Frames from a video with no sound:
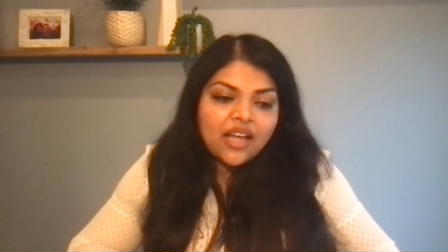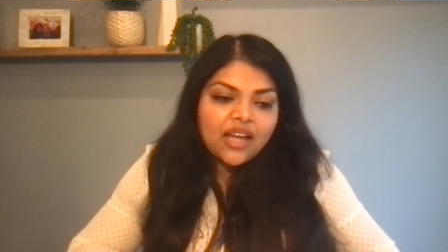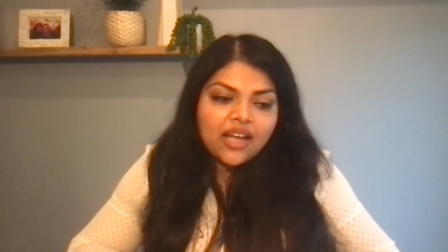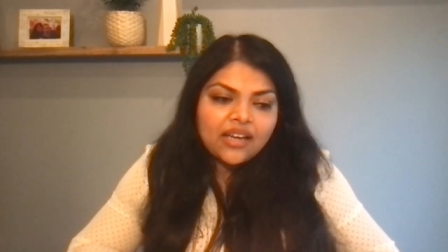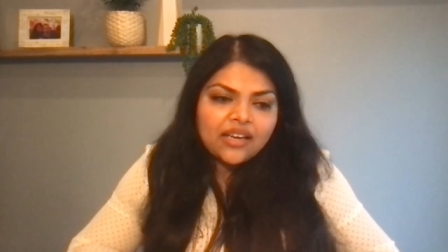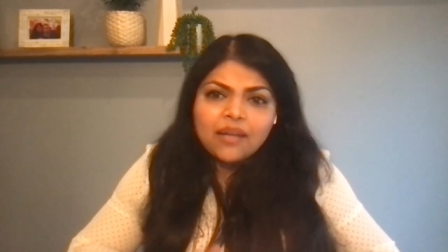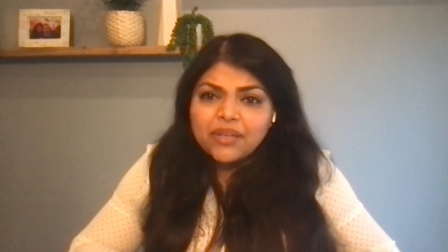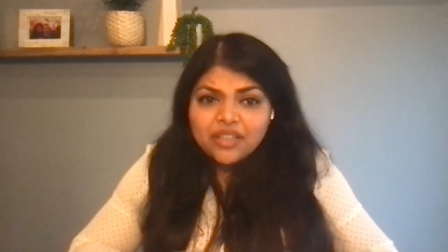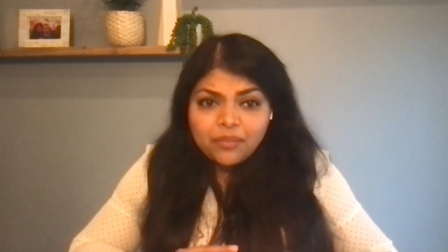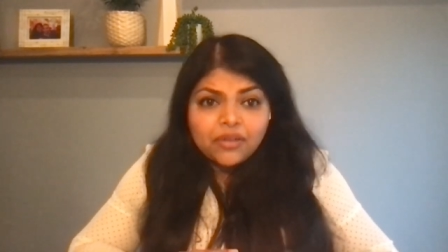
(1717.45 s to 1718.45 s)
And I
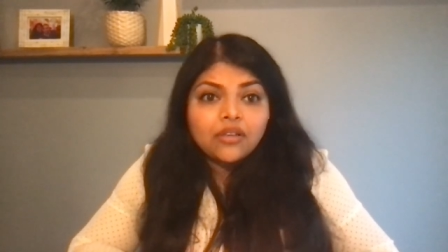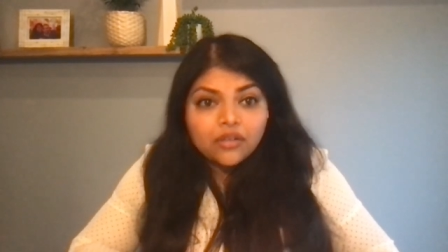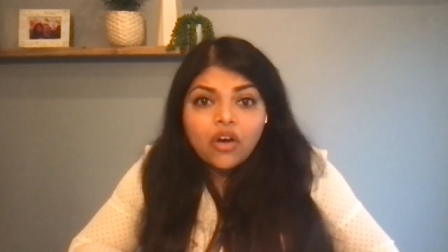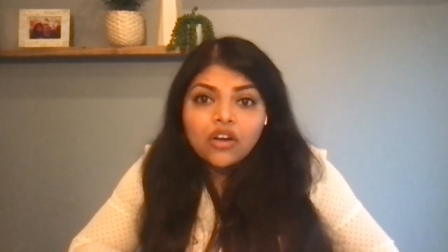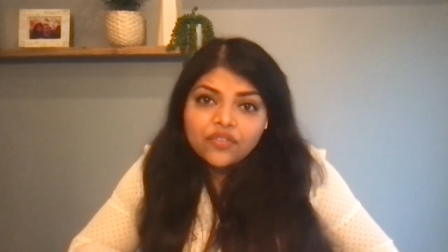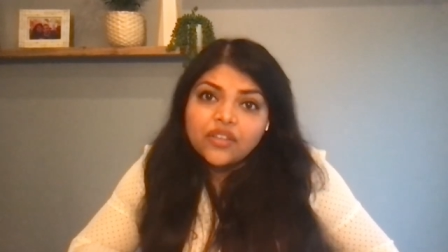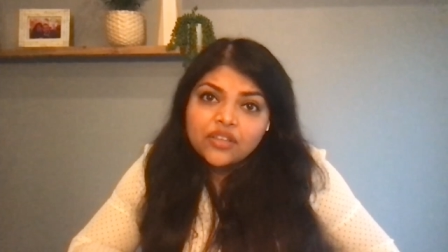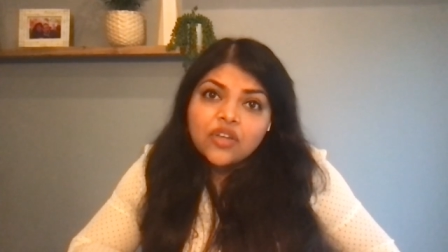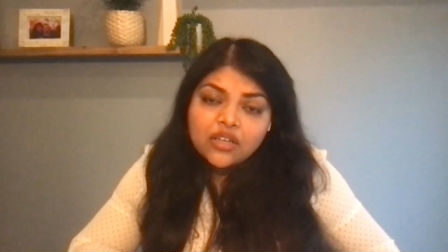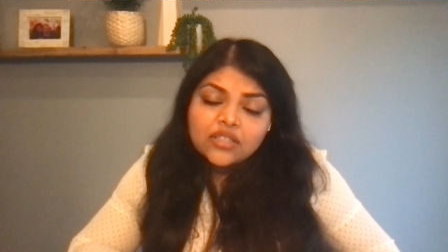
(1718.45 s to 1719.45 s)
picked up a lot of
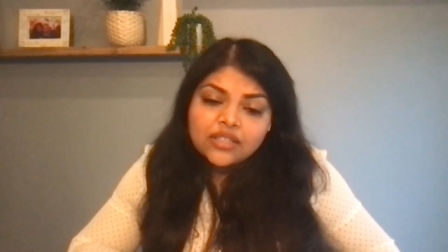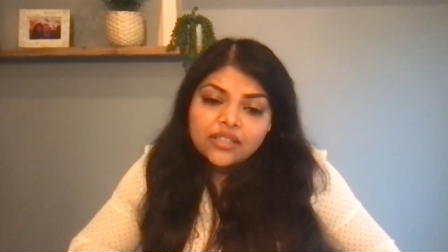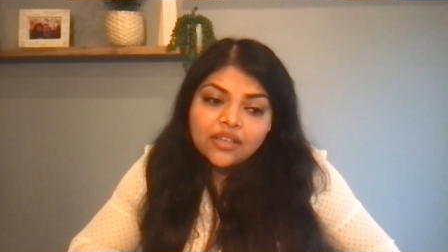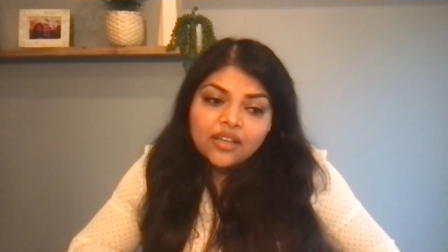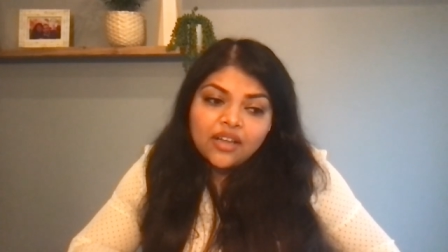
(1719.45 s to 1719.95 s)
things, honestly,